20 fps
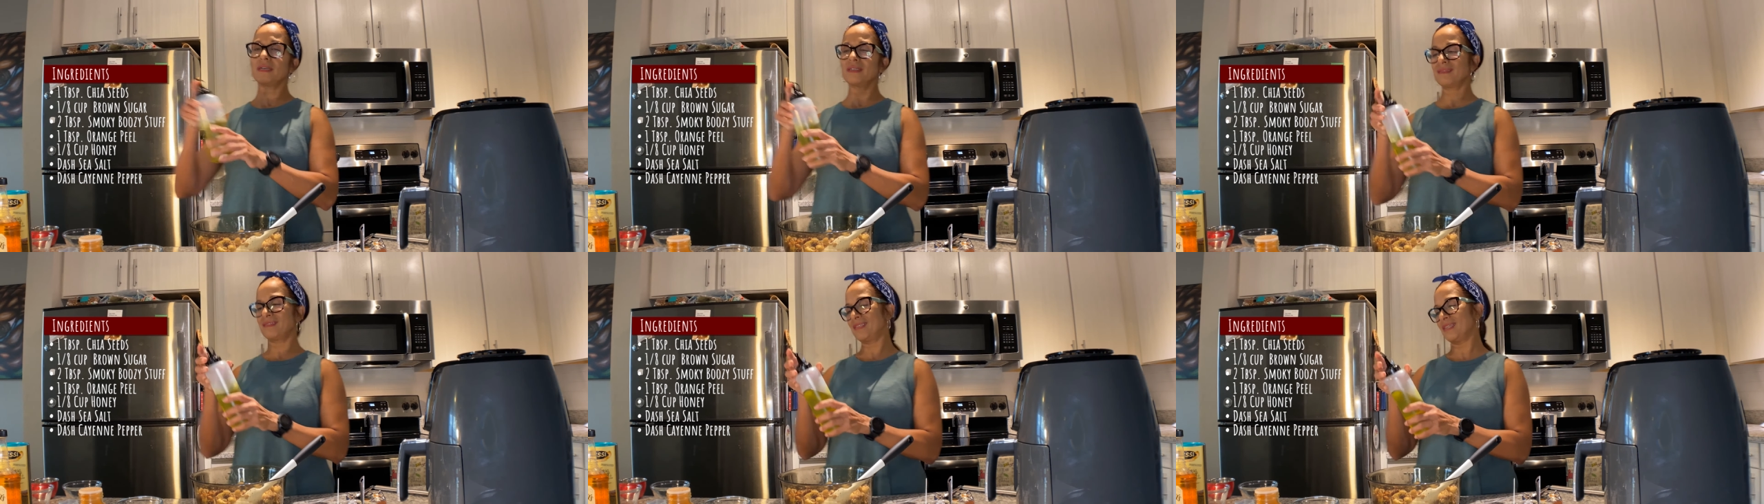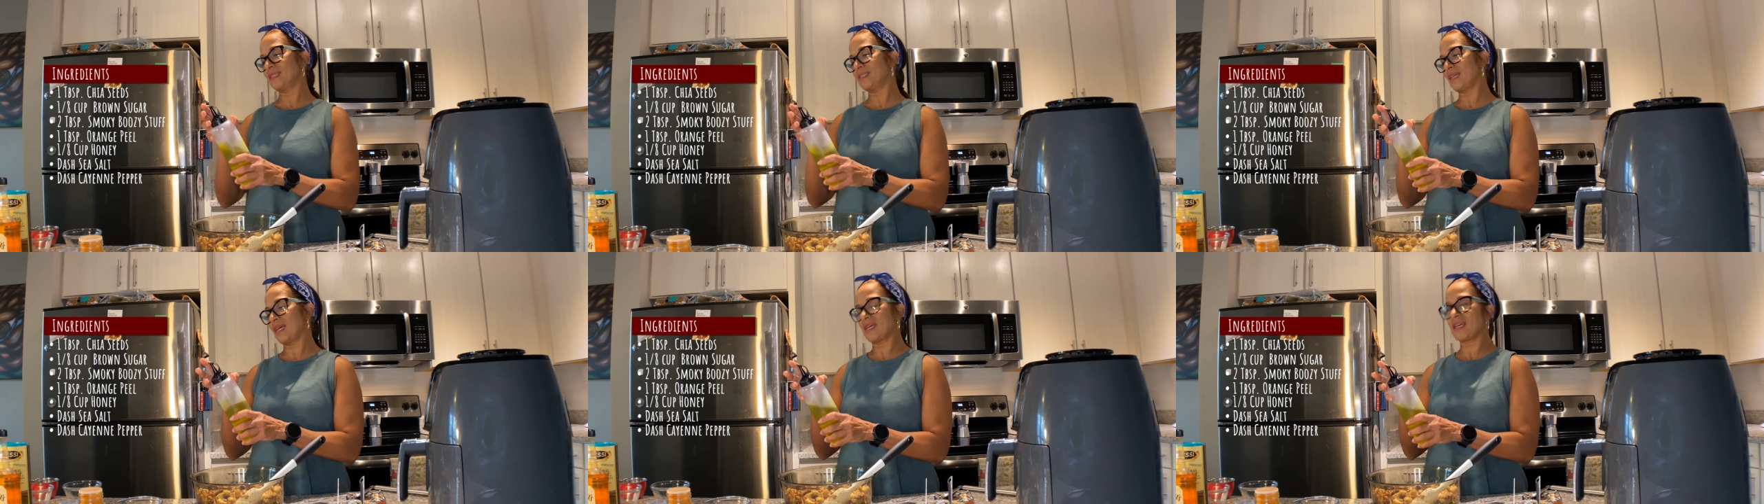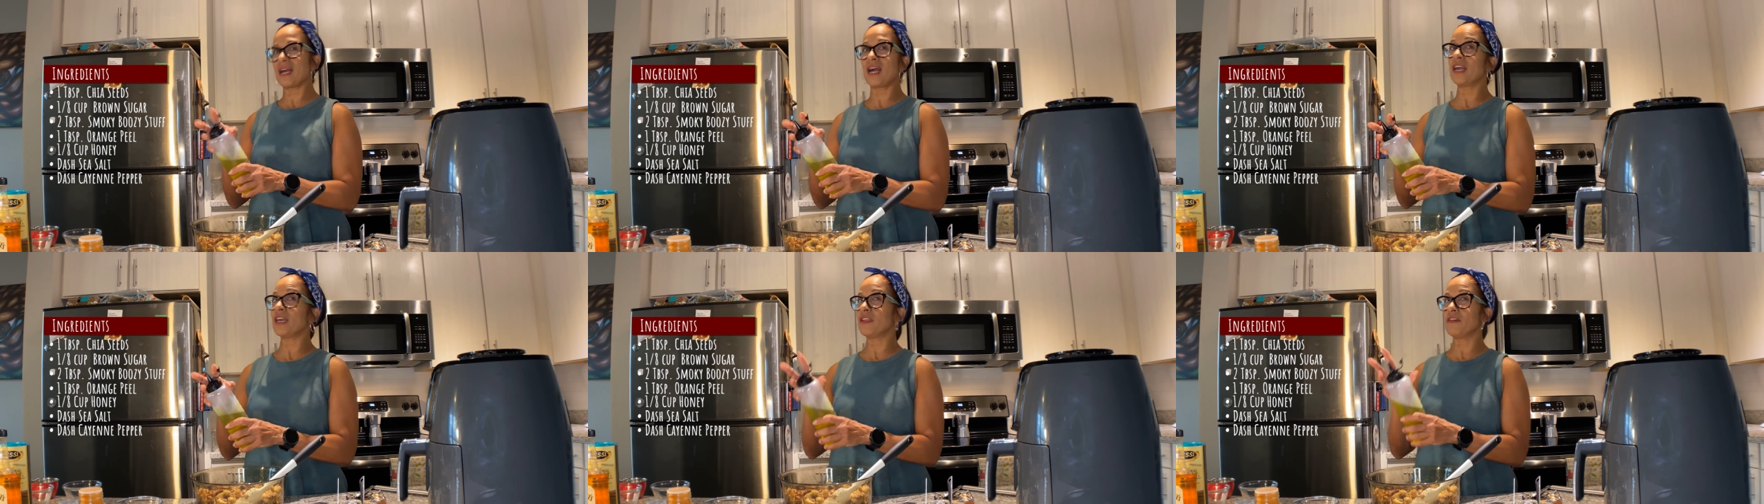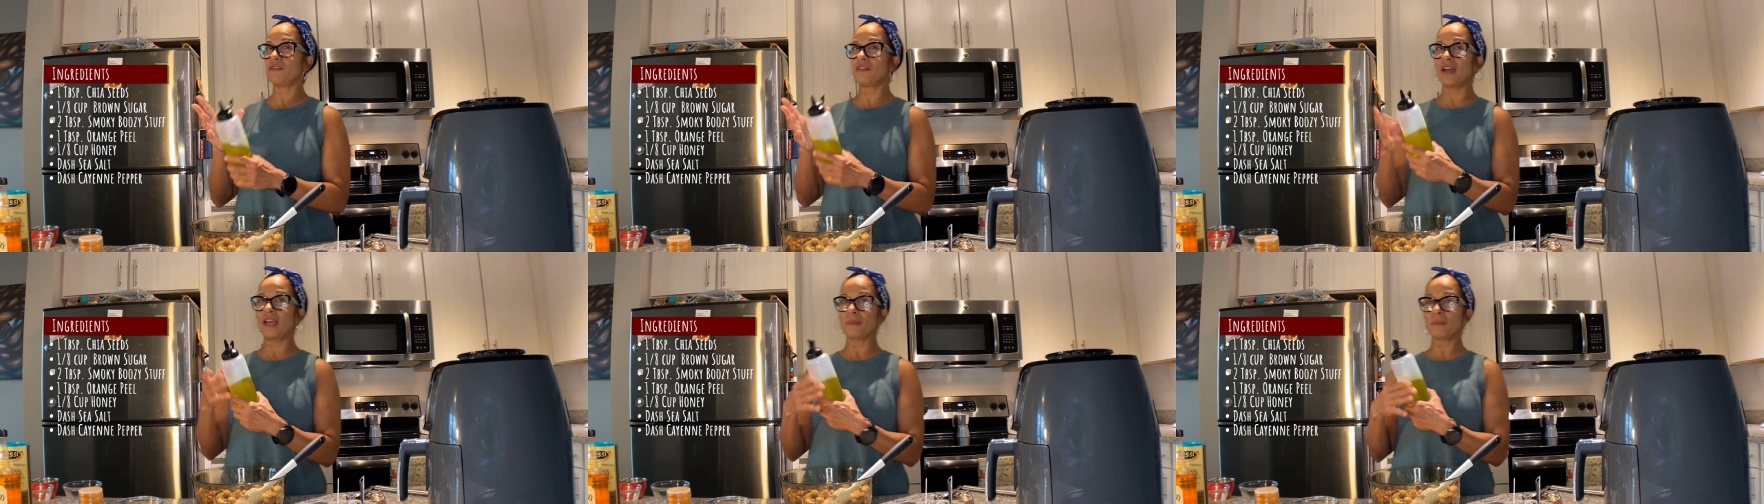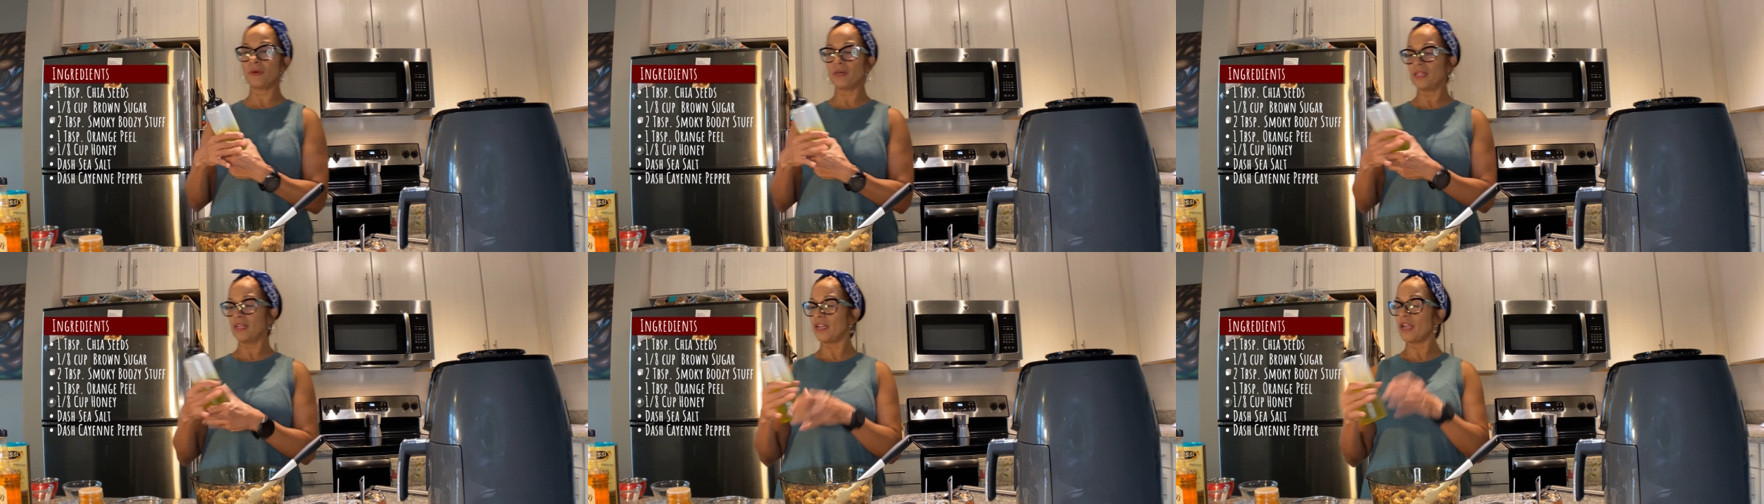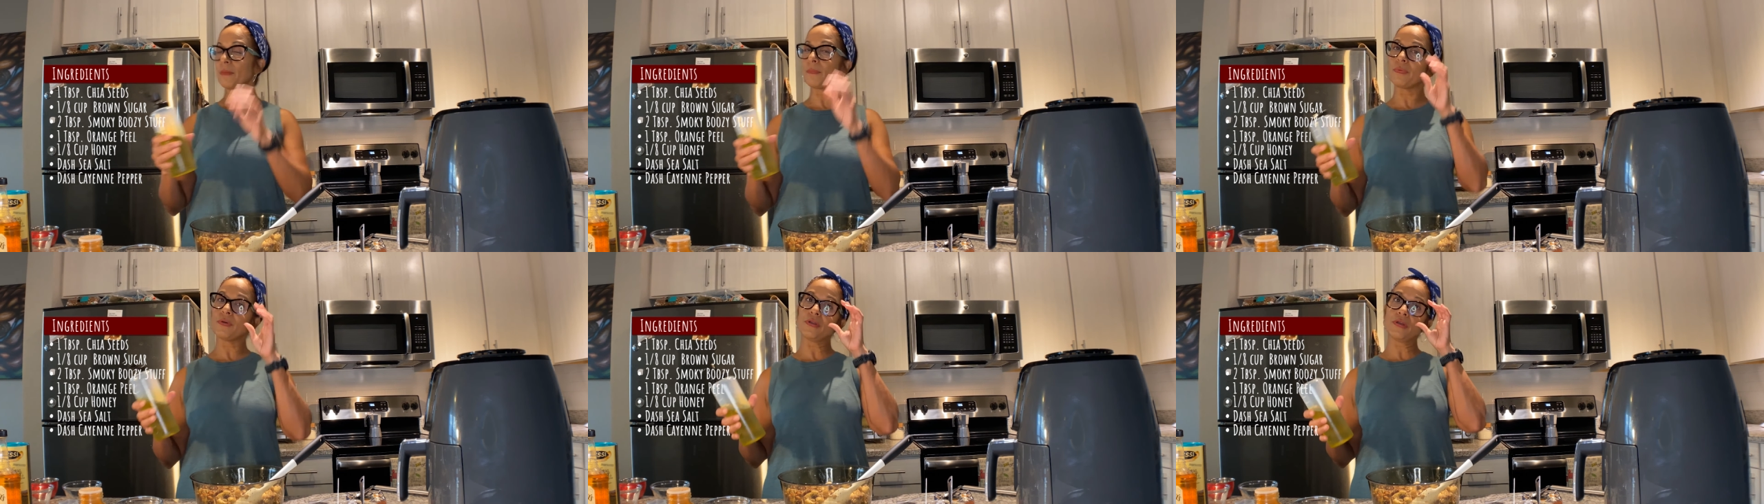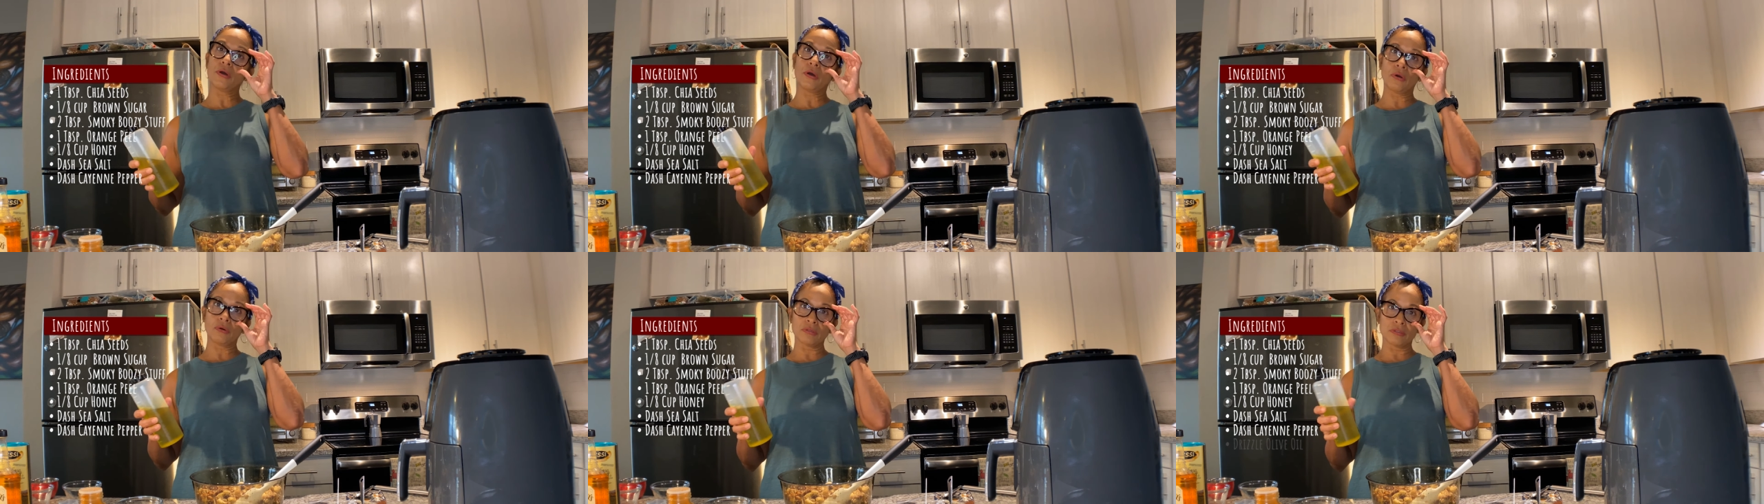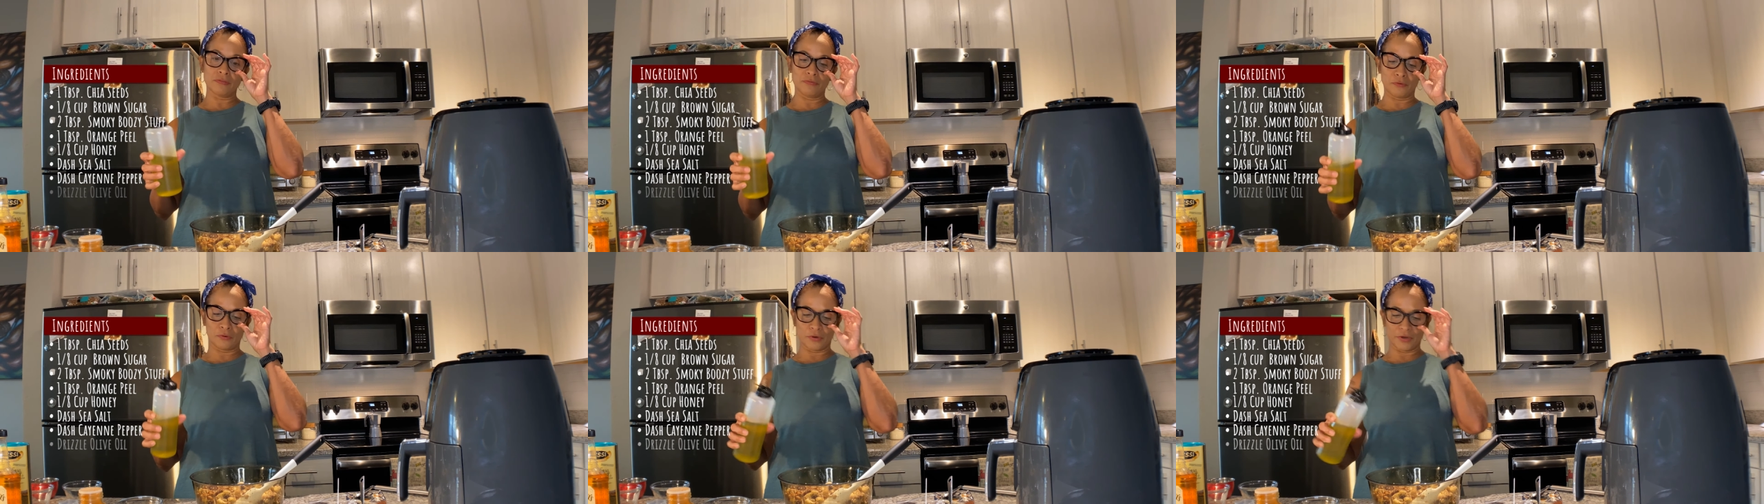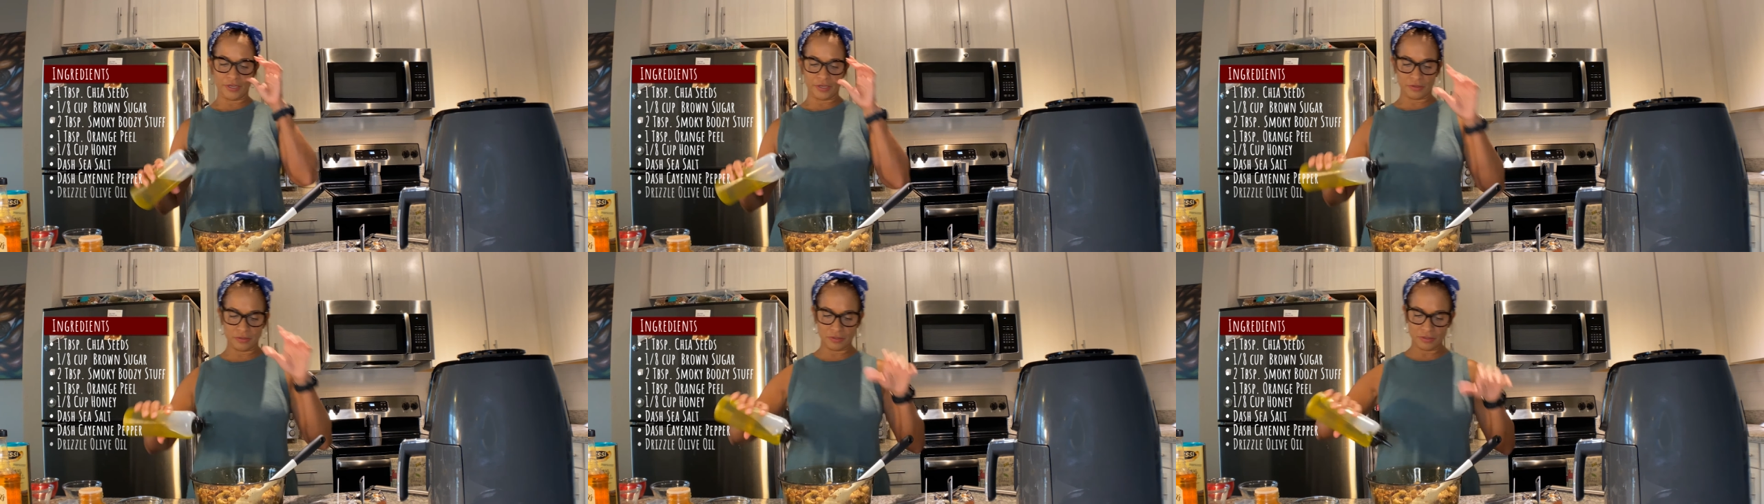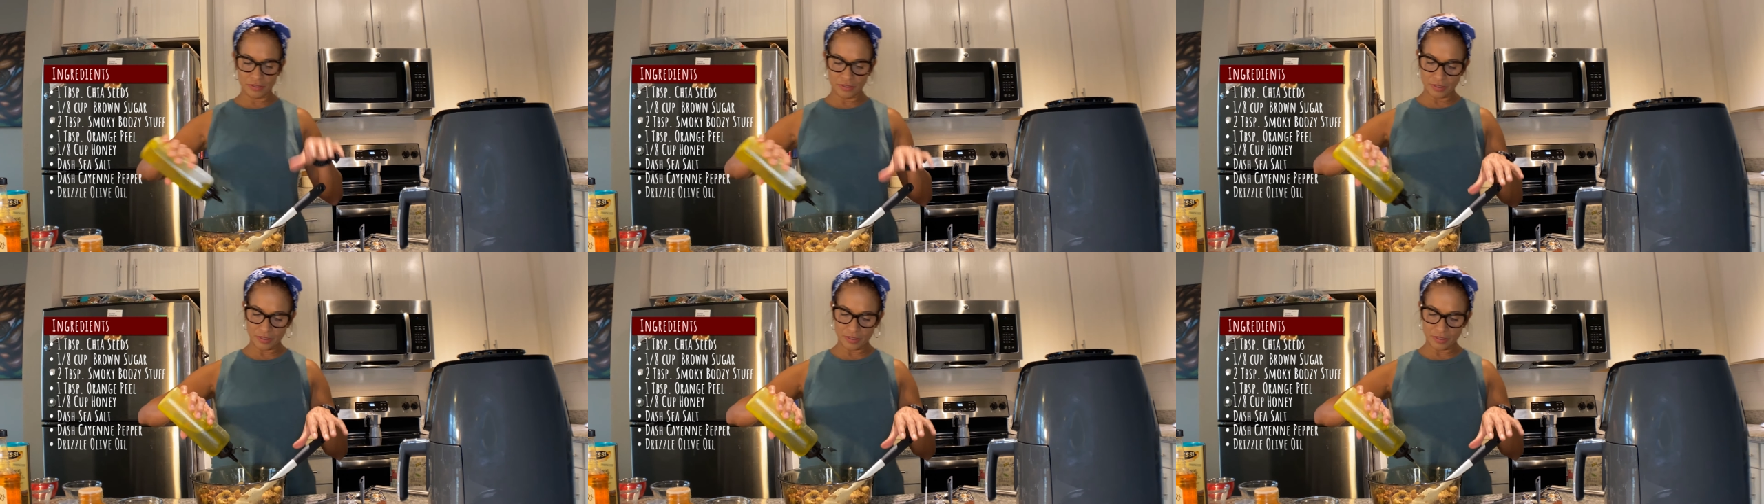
this I kind of eyeball it. I put olive oil.